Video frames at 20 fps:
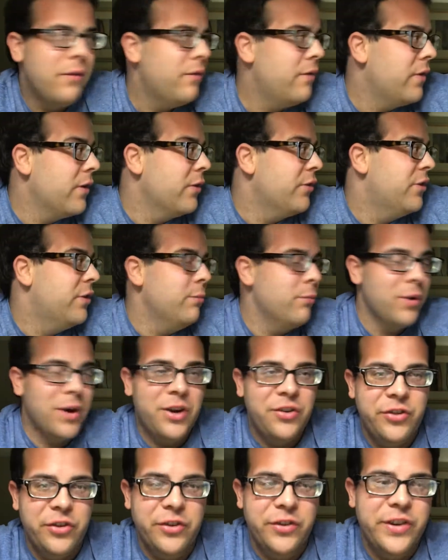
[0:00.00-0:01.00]
first
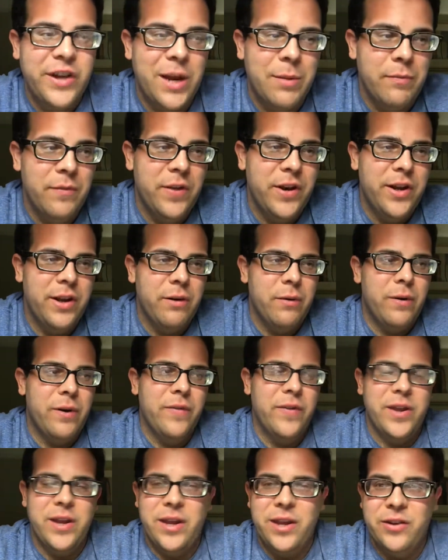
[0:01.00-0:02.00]
impressions type video
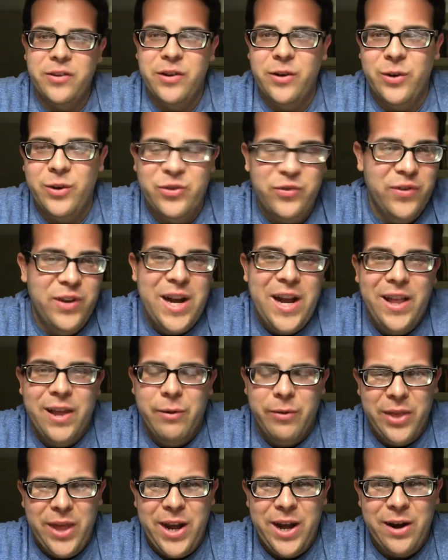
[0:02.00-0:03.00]
on the series finale
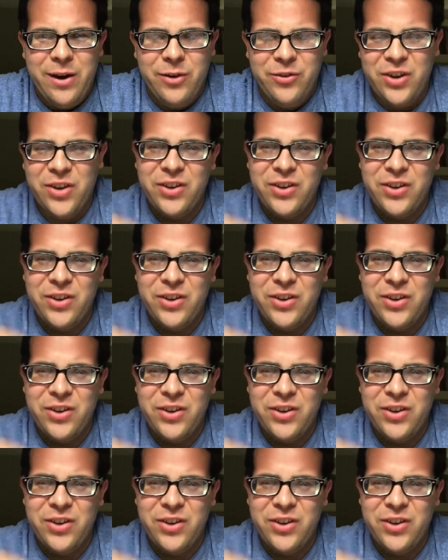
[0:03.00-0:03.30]
when that airs.